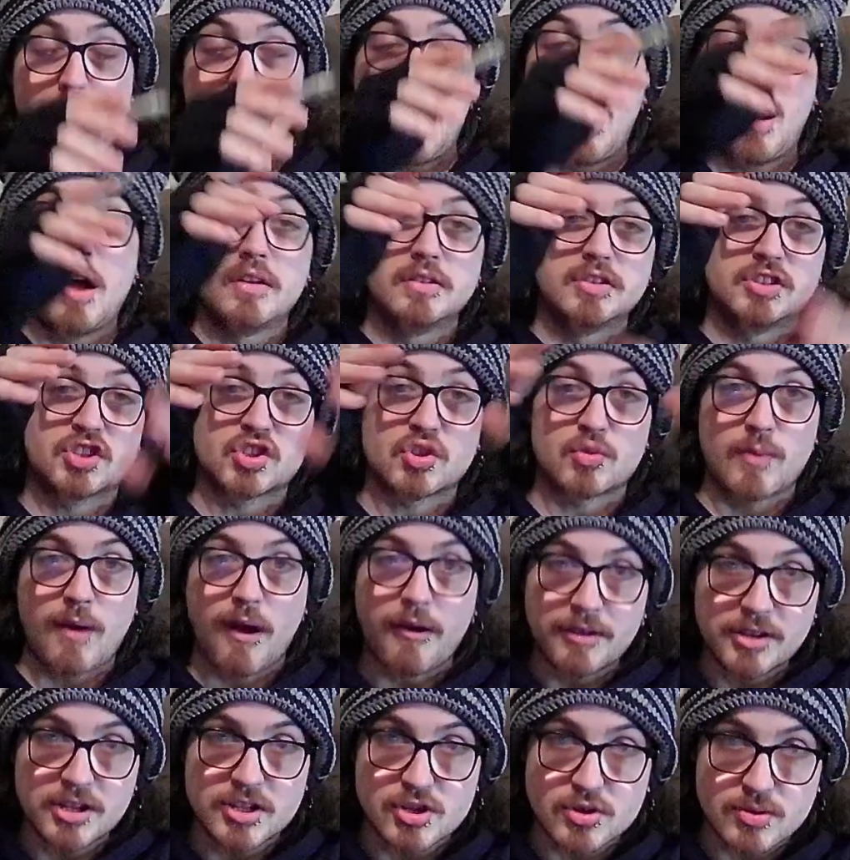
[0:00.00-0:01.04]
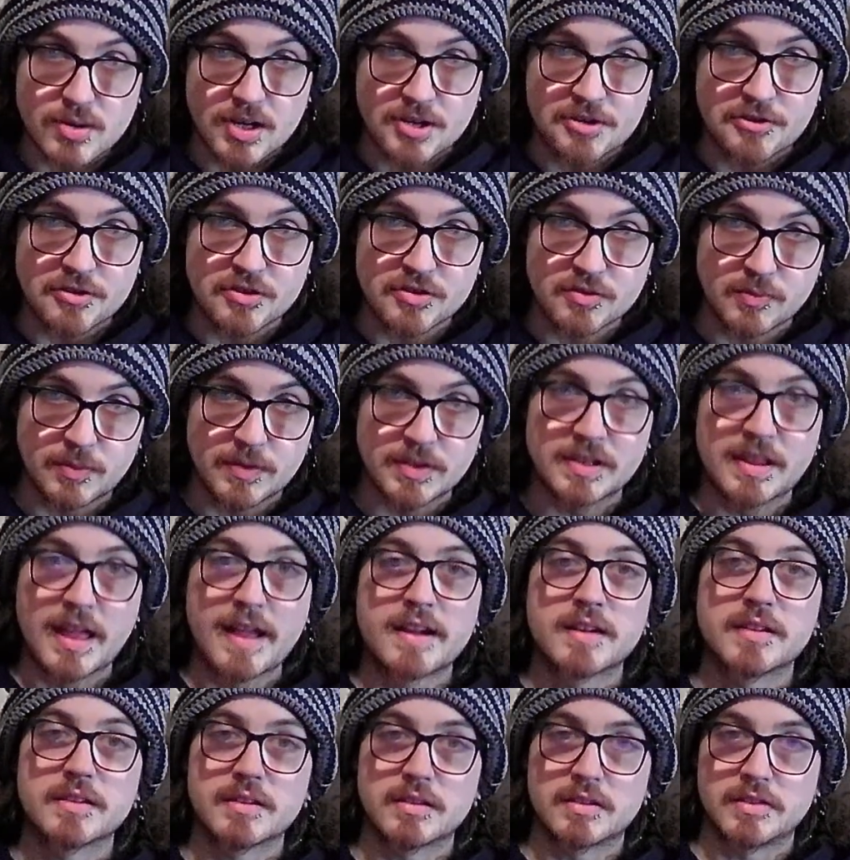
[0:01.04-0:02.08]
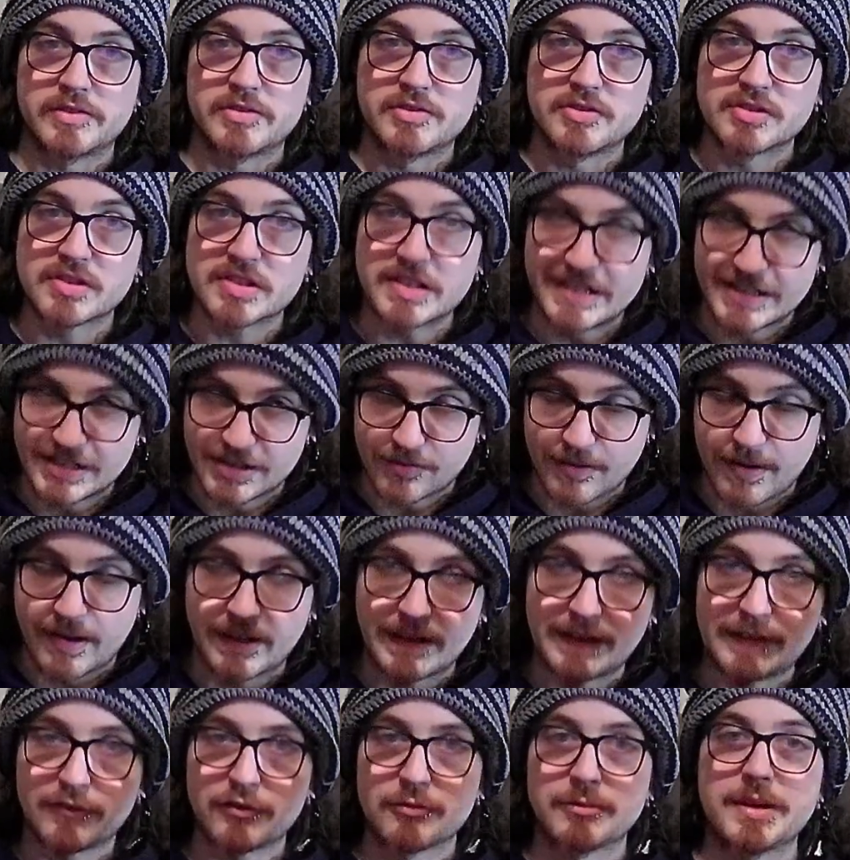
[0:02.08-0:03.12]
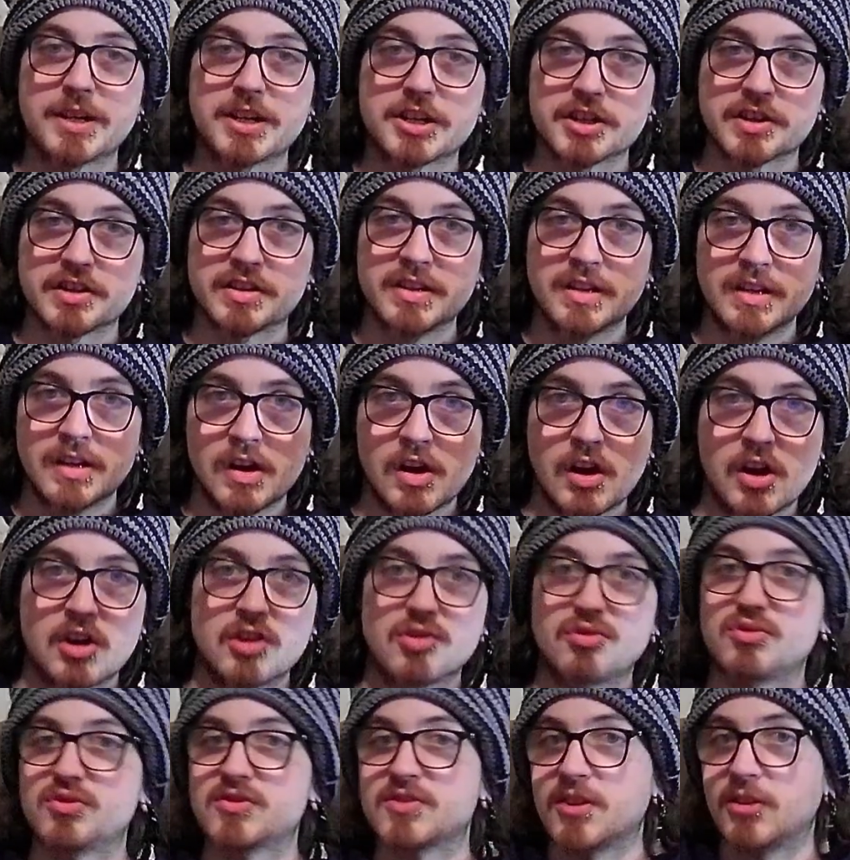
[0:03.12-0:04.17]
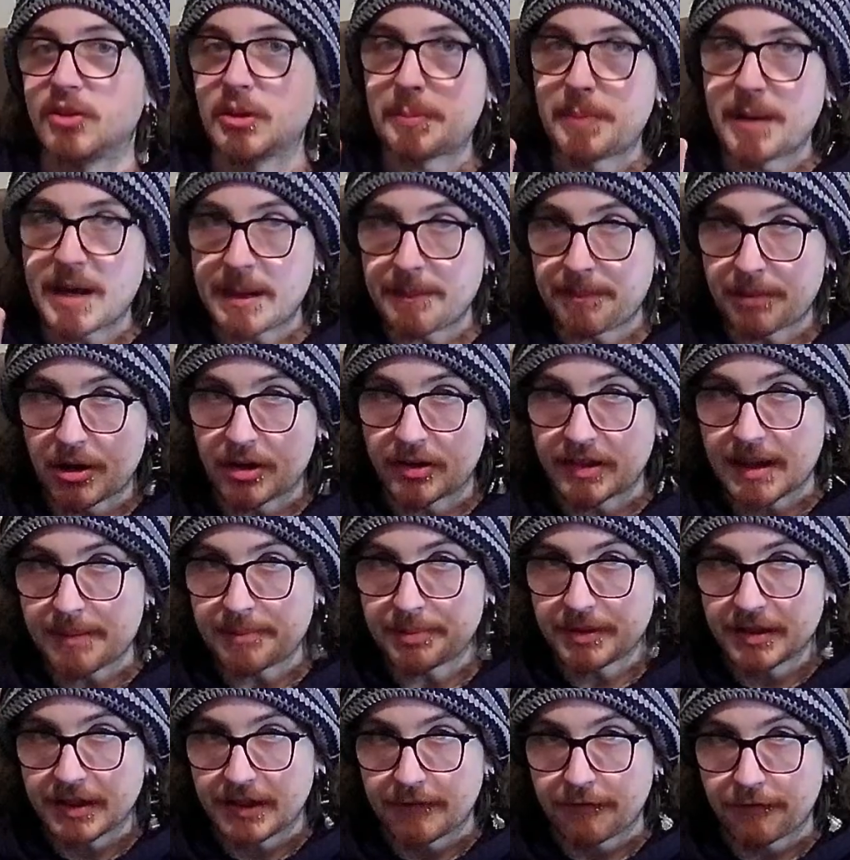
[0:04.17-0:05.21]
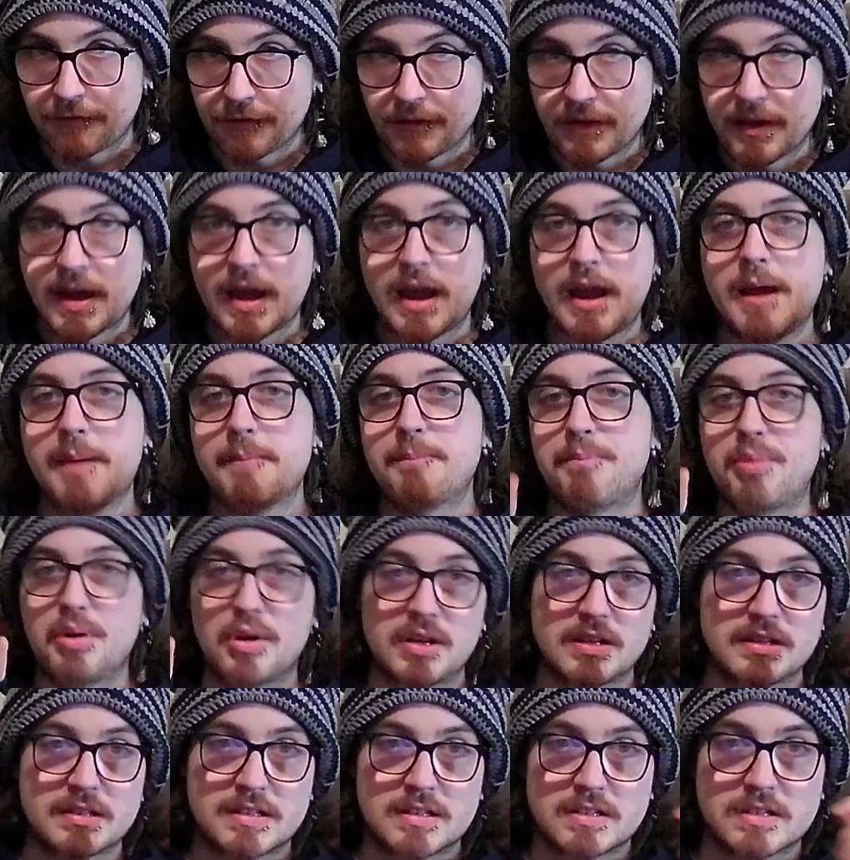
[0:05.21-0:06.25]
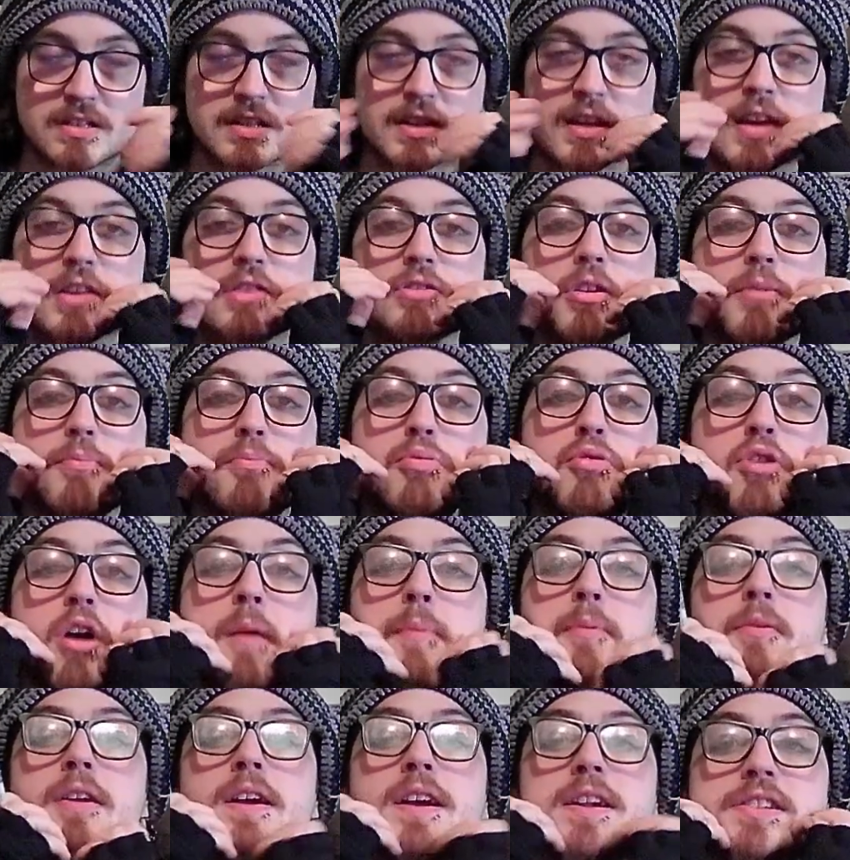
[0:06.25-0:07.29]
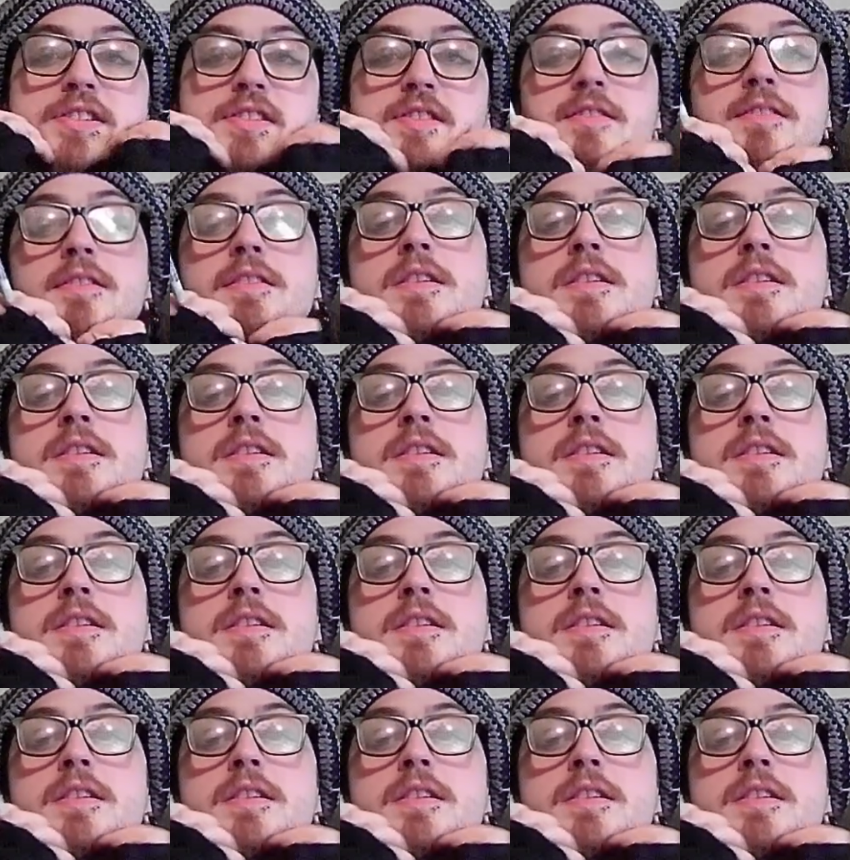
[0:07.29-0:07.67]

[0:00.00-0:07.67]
surrounding structures would then use surrounding information to slowly pick apart that belief and put together a proper answer.